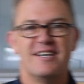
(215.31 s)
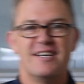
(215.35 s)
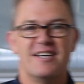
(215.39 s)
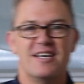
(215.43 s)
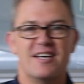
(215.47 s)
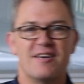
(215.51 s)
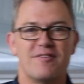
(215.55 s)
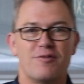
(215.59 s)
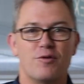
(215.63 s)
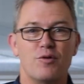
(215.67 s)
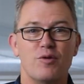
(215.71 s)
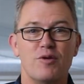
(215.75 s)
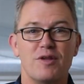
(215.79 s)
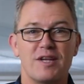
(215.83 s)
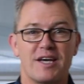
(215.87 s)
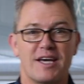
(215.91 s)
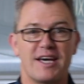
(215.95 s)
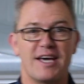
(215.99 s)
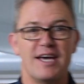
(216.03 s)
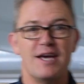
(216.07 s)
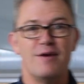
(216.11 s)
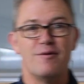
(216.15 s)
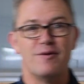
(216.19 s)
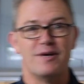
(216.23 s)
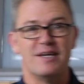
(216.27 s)
If all the
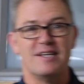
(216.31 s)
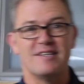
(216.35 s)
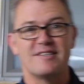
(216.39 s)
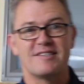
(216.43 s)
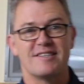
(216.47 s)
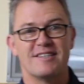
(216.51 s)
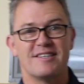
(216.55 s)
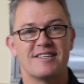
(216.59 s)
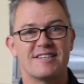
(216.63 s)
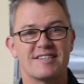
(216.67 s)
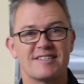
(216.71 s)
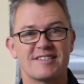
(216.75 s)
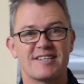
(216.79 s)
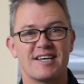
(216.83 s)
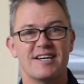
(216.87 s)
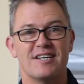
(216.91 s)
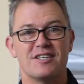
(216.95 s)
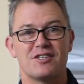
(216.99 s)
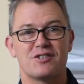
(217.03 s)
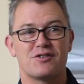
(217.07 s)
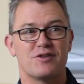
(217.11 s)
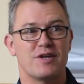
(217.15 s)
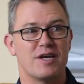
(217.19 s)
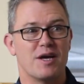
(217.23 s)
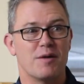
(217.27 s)
Kiwis in this country